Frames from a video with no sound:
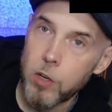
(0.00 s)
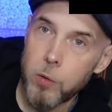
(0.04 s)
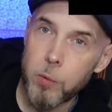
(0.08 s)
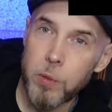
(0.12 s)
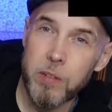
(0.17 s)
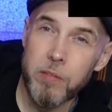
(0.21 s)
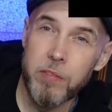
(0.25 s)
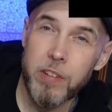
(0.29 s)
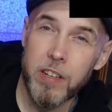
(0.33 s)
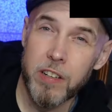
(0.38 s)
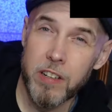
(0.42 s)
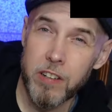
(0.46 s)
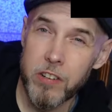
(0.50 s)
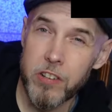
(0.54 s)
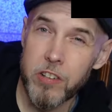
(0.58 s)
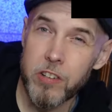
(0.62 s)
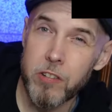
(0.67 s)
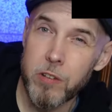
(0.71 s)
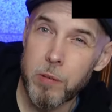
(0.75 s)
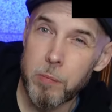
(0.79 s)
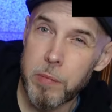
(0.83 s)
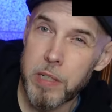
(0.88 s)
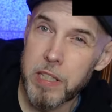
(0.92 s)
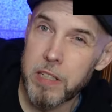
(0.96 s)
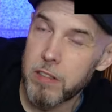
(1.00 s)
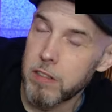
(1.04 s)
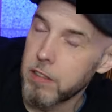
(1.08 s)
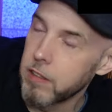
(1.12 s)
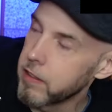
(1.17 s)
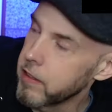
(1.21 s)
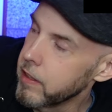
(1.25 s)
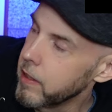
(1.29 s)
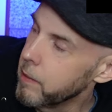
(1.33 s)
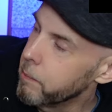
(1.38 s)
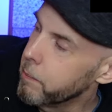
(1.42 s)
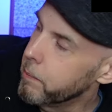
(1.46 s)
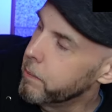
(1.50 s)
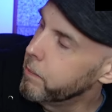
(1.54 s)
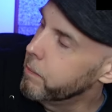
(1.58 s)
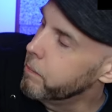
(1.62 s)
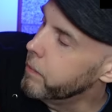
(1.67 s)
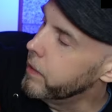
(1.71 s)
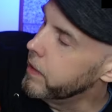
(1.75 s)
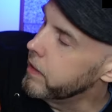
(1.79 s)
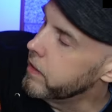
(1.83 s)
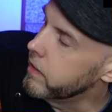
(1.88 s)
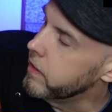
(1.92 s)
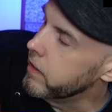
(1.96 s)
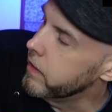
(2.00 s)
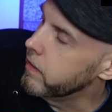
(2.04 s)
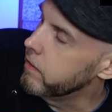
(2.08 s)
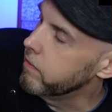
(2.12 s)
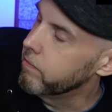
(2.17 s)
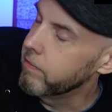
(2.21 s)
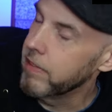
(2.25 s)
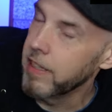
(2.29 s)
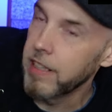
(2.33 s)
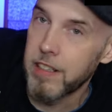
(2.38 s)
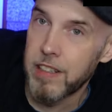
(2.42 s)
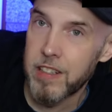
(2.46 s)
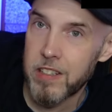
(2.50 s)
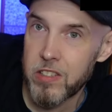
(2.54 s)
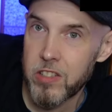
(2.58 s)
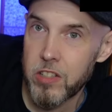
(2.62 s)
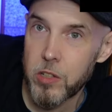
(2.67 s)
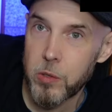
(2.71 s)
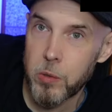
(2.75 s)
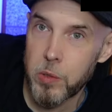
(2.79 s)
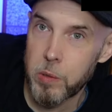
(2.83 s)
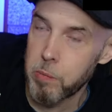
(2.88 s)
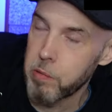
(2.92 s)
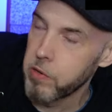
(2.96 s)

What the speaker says: know what Vinegar Syndrome means, look it up. But that has to do with